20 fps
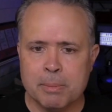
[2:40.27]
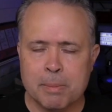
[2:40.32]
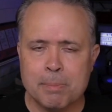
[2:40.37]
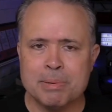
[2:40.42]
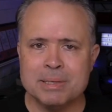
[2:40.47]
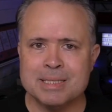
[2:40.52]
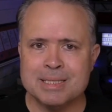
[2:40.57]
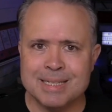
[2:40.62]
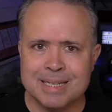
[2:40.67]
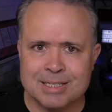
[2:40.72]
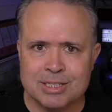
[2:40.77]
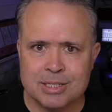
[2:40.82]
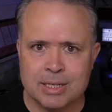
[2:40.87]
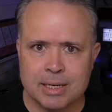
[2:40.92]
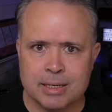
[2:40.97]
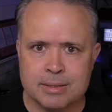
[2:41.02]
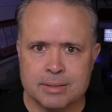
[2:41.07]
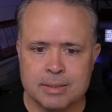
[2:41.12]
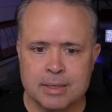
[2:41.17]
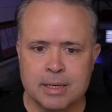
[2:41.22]
a
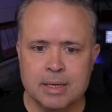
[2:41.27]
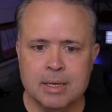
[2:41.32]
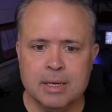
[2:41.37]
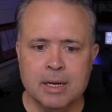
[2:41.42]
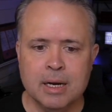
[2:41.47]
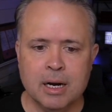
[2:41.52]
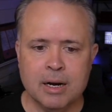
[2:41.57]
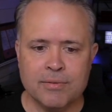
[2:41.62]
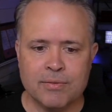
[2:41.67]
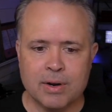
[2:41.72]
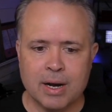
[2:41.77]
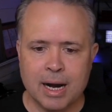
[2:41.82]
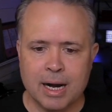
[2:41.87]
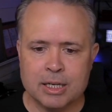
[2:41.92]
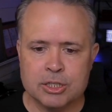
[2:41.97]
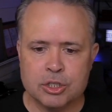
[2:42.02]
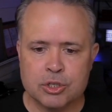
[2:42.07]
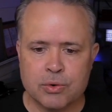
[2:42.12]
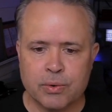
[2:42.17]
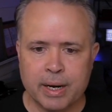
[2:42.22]
position of
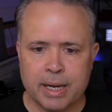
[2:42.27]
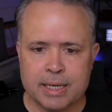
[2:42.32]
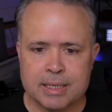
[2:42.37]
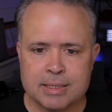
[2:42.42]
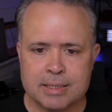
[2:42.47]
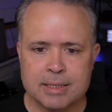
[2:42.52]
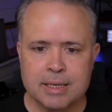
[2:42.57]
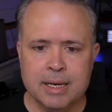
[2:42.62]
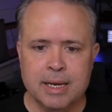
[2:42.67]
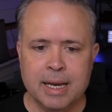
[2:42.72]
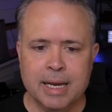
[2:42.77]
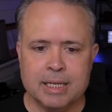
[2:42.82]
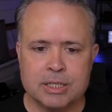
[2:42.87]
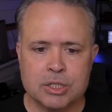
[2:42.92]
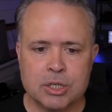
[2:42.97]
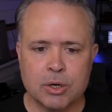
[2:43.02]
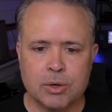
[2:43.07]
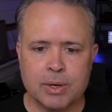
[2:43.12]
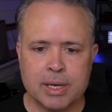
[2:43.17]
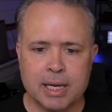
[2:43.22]
God's grace and
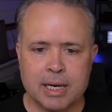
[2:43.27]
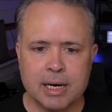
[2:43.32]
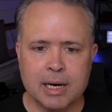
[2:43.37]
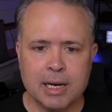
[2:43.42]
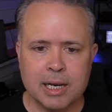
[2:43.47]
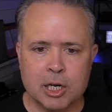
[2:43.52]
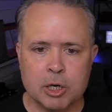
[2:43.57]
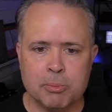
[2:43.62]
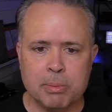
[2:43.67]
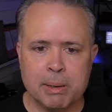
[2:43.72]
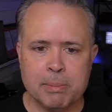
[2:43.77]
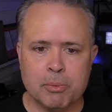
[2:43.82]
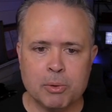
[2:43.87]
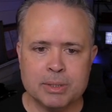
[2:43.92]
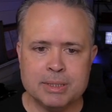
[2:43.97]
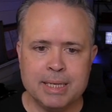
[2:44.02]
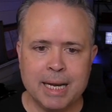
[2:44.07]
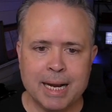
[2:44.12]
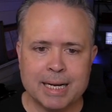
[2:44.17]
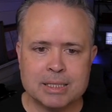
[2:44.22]
so get a little bit
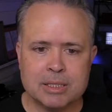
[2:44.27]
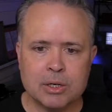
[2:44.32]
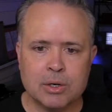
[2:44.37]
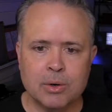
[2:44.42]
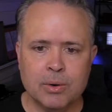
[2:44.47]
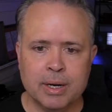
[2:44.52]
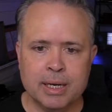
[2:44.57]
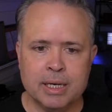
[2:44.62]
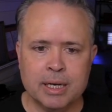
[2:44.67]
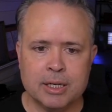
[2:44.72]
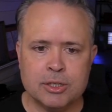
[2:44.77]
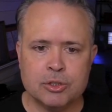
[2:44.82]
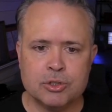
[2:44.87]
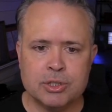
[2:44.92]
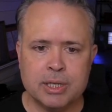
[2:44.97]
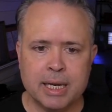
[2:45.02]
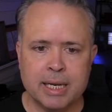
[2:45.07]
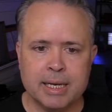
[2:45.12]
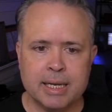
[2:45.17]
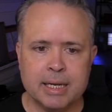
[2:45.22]
more tactical in
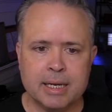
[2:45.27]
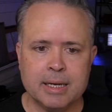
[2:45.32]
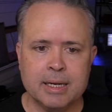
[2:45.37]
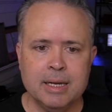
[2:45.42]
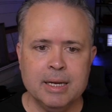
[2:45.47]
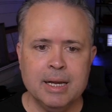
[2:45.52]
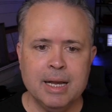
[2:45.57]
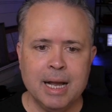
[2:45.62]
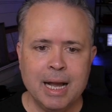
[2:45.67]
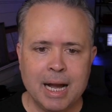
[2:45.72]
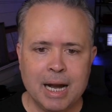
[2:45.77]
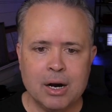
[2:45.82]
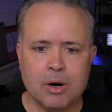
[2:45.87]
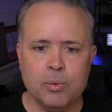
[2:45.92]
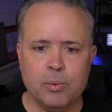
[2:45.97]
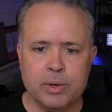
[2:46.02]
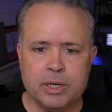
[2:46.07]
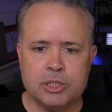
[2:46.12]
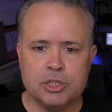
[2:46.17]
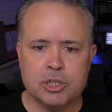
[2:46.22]
understanding how
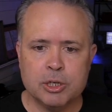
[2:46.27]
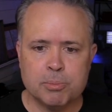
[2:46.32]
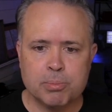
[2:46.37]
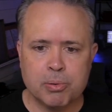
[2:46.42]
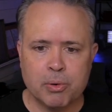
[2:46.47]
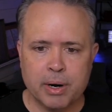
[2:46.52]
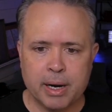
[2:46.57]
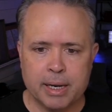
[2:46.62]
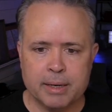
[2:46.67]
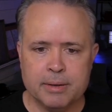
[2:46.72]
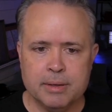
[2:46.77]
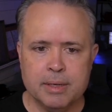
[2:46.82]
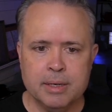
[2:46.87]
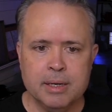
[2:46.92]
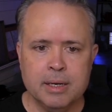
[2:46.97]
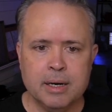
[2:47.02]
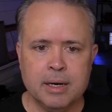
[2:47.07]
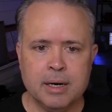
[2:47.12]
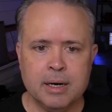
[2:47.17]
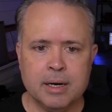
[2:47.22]
we should pray.
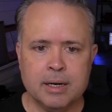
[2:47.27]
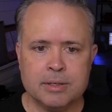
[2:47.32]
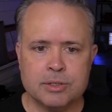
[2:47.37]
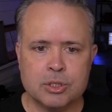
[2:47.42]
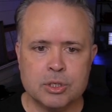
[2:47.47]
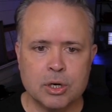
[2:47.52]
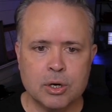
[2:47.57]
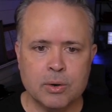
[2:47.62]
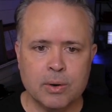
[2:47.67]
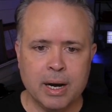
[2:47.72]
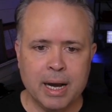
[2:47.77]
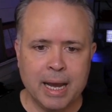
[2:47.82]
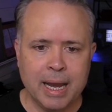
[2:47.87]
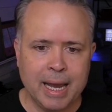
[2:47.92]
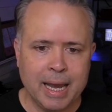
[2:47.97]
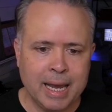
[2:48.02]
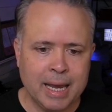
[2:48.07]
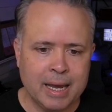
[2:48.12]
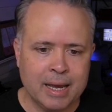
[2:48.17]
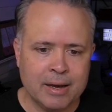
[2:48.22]
Uh, so I
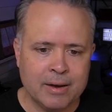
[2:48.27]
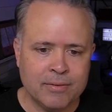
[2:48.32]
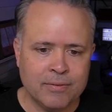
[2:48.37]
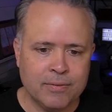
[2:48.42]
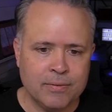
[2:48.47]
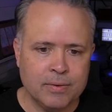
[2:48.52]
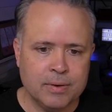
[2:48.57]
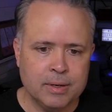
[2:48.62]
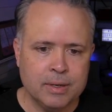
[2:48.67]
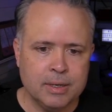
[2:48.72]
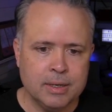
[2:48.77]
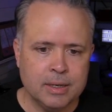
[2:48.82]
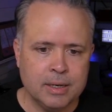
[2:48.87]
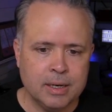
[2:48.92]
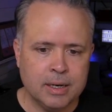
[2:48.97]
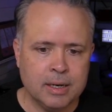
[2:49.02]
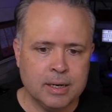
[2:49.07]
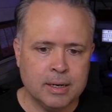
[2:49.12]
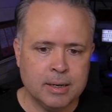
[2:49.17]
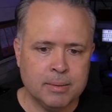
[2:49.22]
have
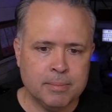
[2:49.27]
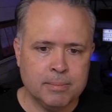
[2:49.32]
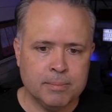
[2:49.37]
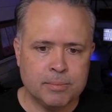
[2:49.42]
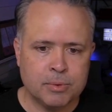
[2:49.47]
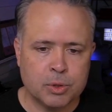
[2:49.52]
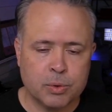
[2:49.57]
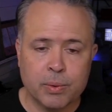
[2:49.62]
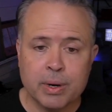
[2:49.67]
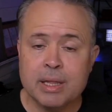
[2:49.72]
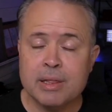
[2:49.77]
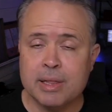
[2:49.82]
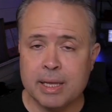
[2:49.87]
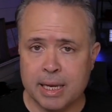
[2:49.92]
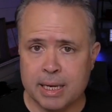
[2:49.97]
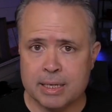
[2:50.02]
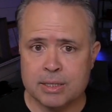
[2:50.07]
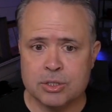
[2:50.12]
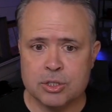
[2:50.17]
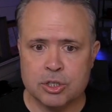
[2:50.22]
um, three
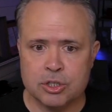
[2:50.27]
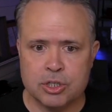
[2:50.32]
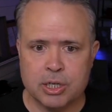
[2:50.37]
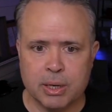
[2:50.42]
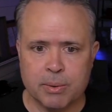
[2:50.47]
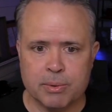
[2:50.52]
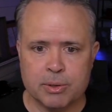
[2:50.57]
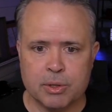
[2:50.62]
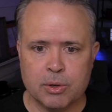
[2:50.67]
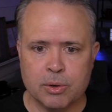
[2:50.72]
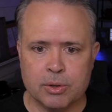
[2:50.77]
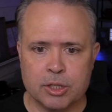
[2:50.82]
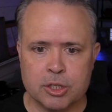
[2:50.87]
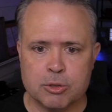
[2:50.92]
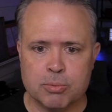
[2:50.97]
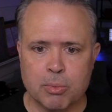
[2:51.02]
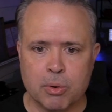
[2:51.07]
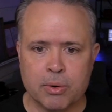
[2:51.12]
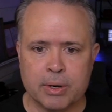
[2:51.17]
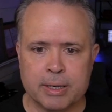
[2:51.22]
things to share with you on
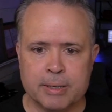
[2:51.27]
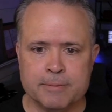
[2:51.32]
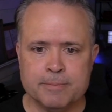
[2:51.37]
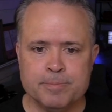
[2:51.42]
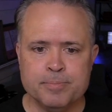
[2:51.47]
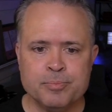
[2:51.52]
this morning.